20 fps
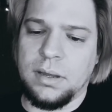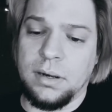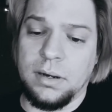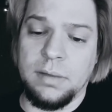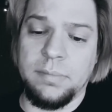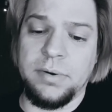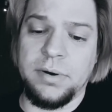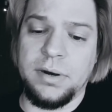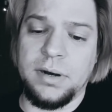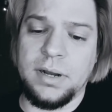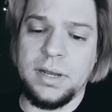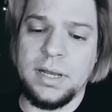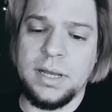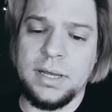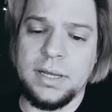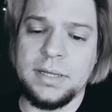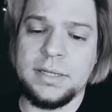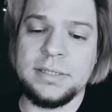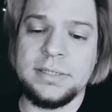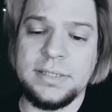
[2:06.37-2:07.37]
Number
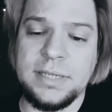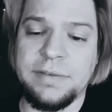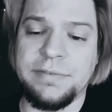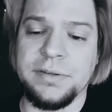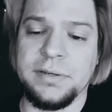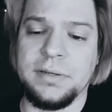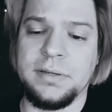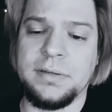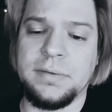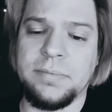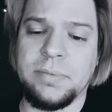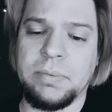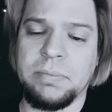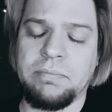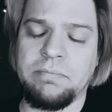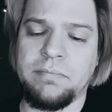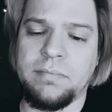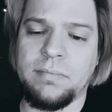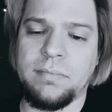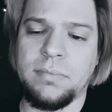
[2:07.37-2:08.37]
seven.
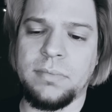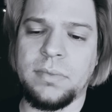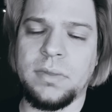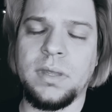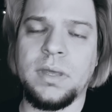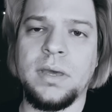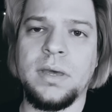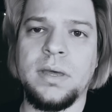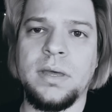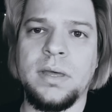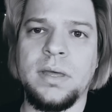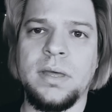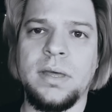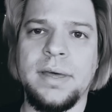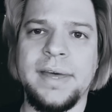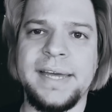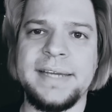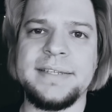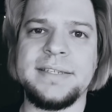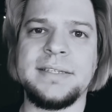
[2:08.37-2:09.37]

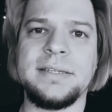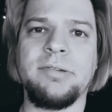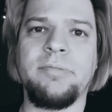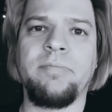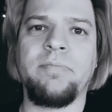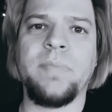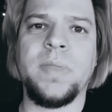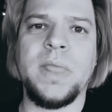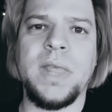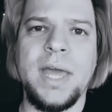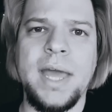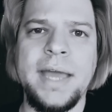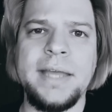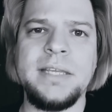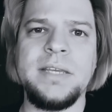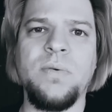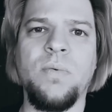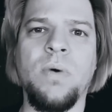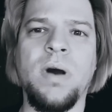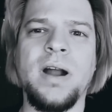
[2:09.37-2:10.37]
Has
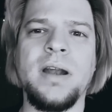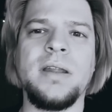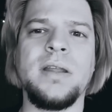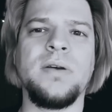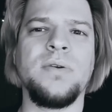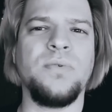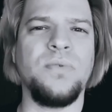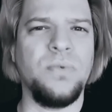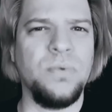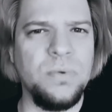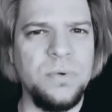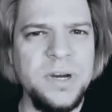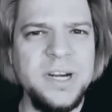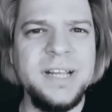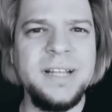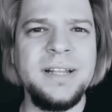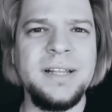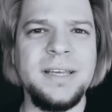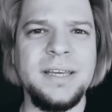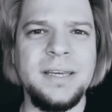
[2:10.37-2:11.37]
anyone
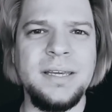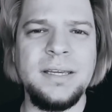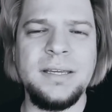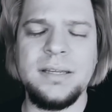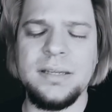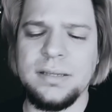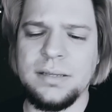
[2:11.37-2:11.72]
really